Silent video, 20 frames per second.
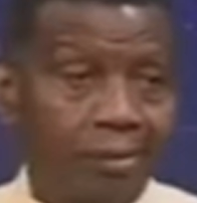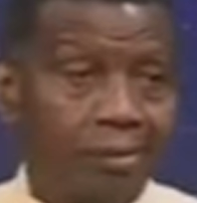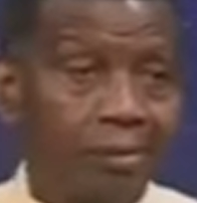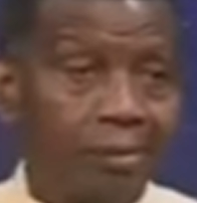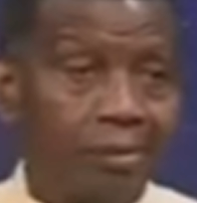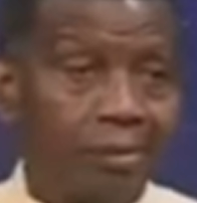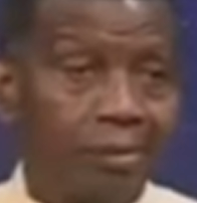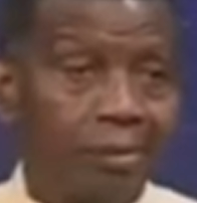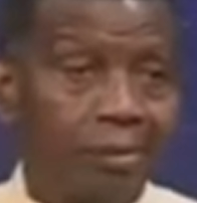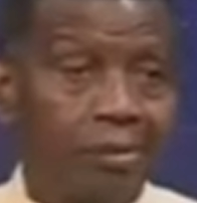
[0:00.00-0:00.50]

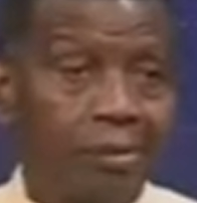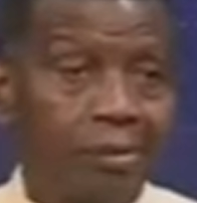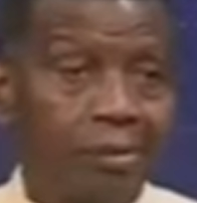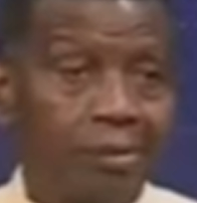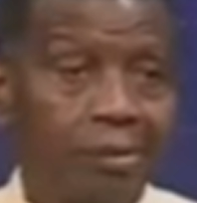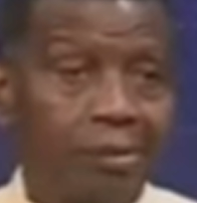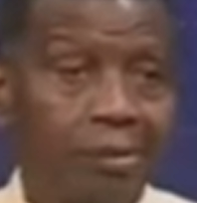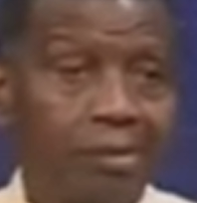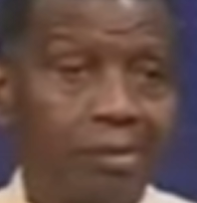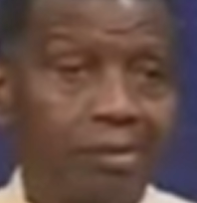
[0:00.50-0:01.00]

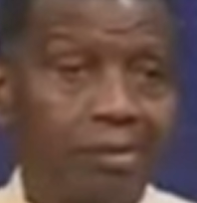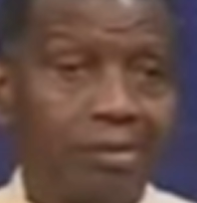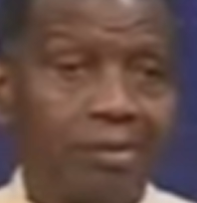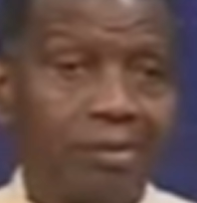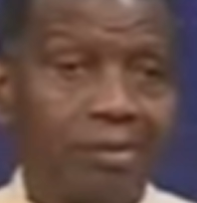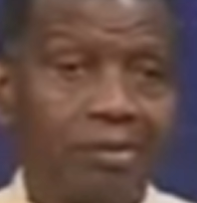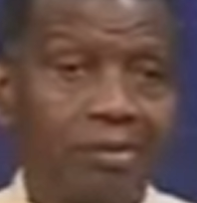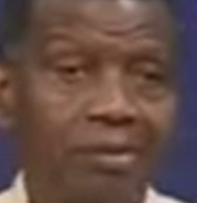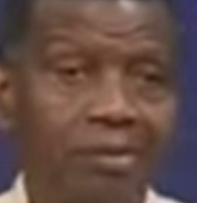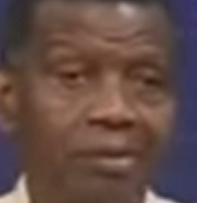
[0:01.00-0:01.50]

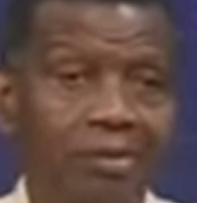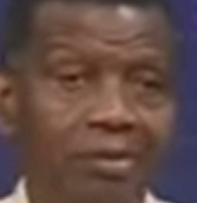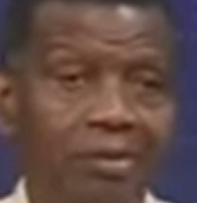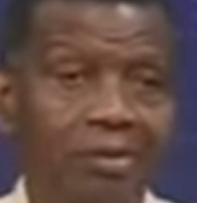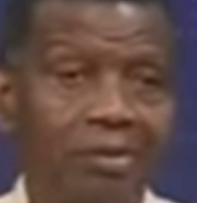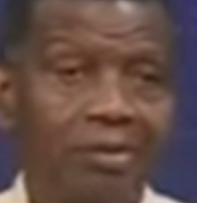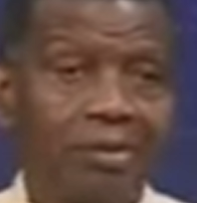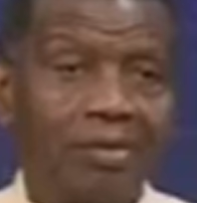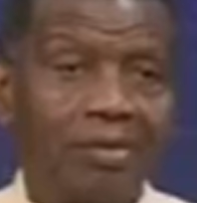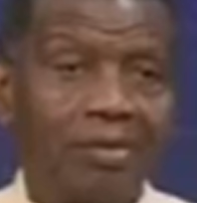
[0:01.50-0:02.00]

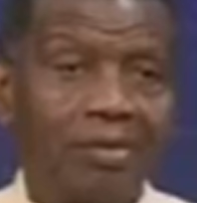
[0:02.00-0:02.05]
[no speech]